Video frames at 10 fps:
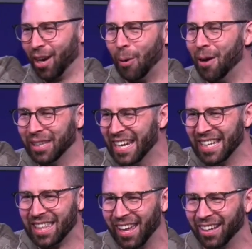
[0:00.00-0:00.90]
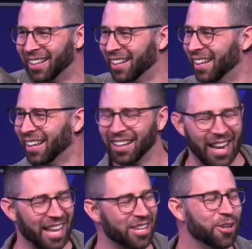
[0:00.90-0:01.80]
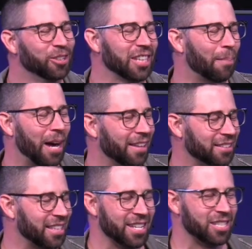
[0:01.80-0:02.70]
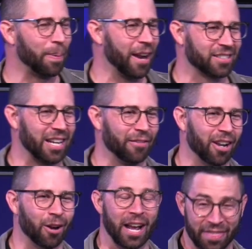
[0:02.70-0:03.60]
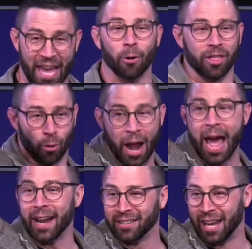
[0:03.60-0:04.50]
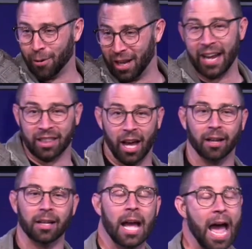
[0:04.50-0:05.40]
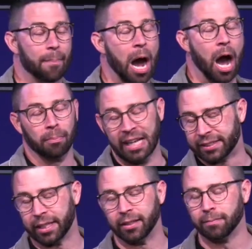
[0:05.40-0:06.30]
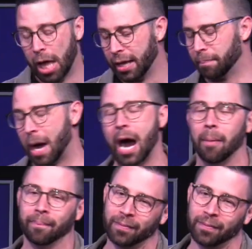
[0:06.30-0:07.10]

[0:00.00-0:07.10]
away with anything. Like, you do something behind the scenes your parents never knew, and they were the rat. They were like the, hey, mom, listen. Mom.